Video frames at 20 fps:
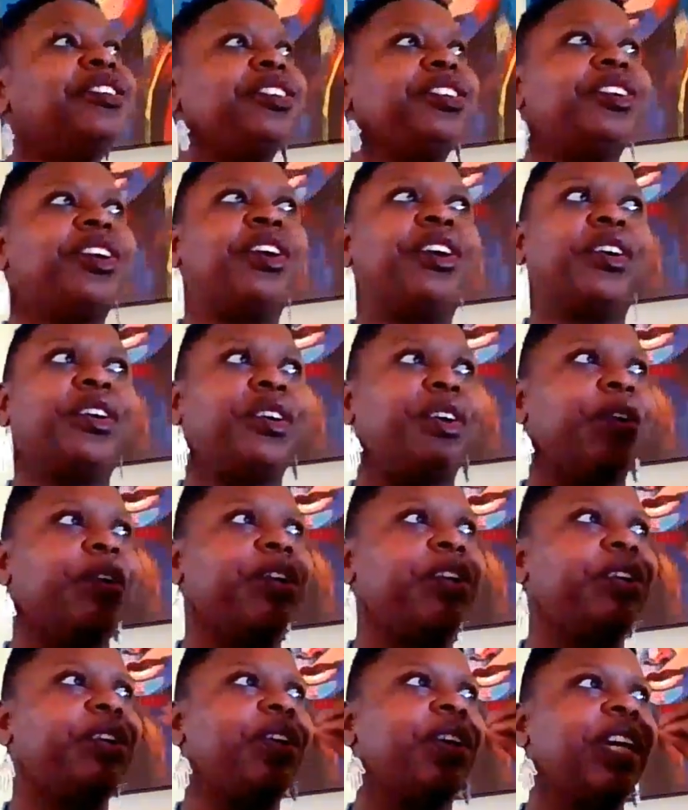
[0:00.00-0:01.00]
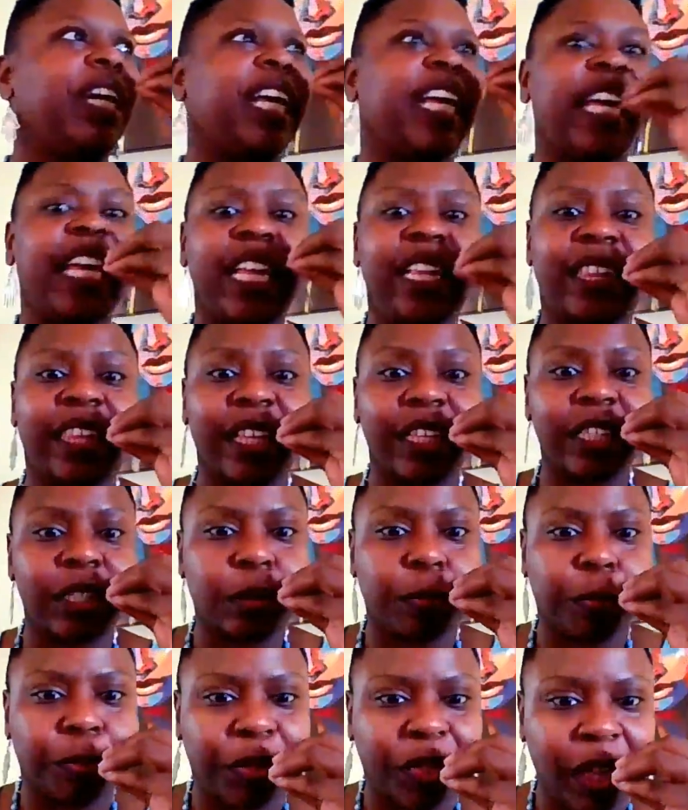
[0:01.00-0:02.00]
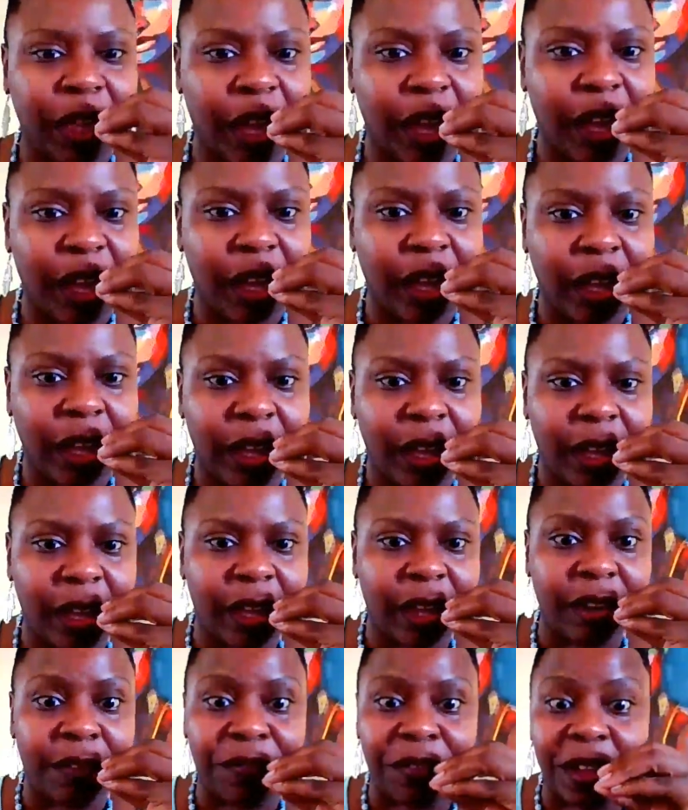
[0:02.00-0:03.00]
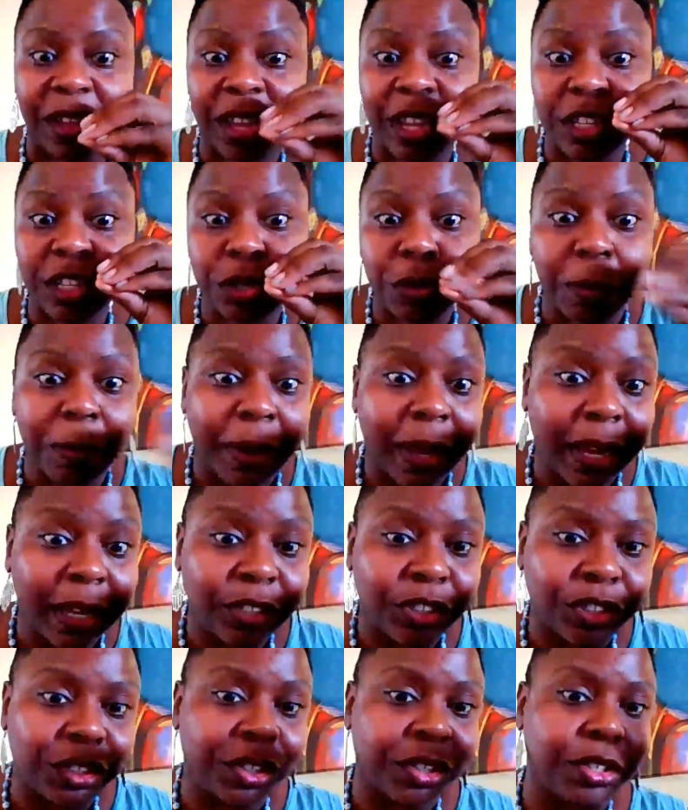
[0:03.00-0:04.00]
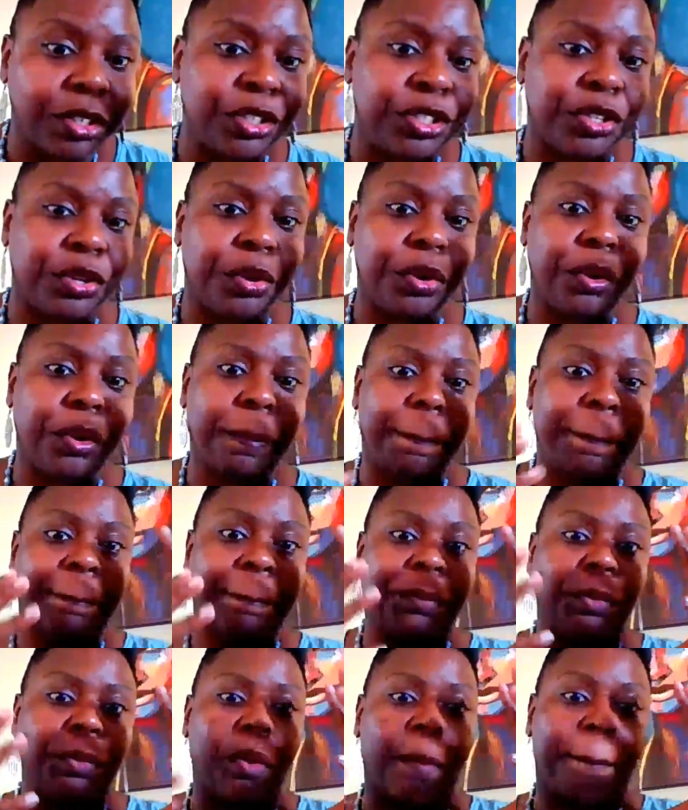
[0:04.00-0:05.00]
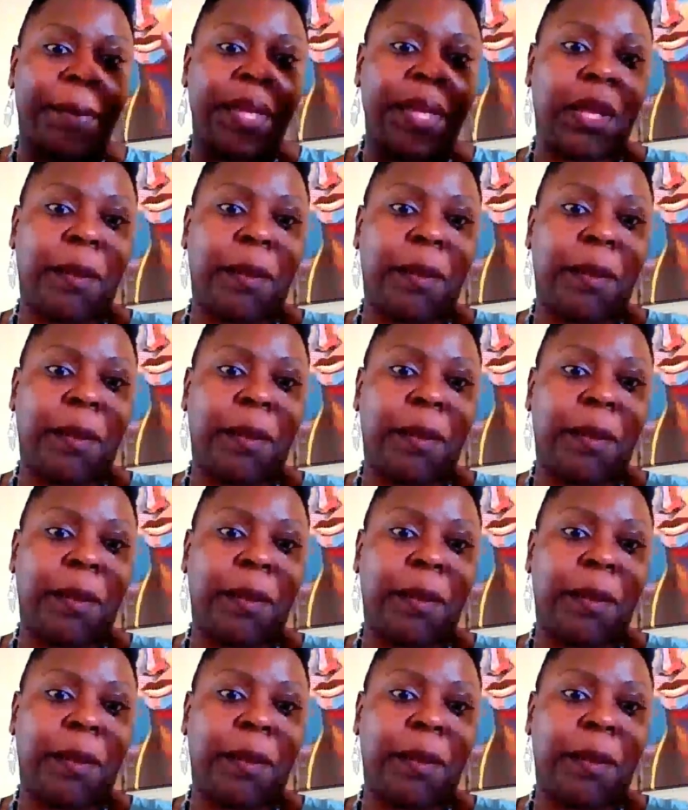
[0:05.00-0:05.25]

You or, or, you're gonna eat this thing, and if you eat too much, you're gonna turn to a